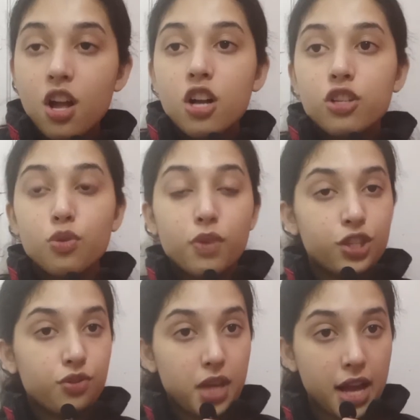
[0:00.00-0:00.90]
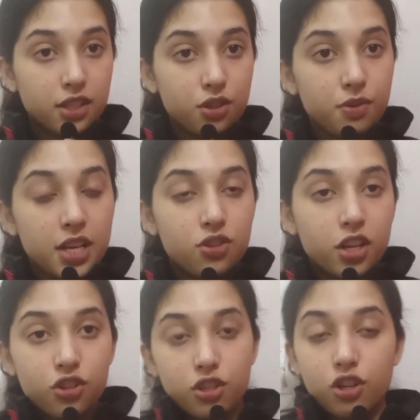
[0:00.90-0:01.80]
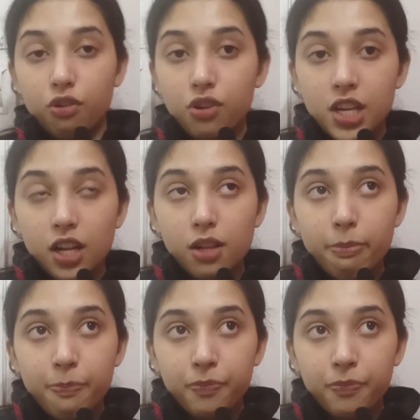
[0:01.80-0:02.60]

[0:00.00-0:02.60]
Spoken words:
So, what you can do is you can just go to Yelp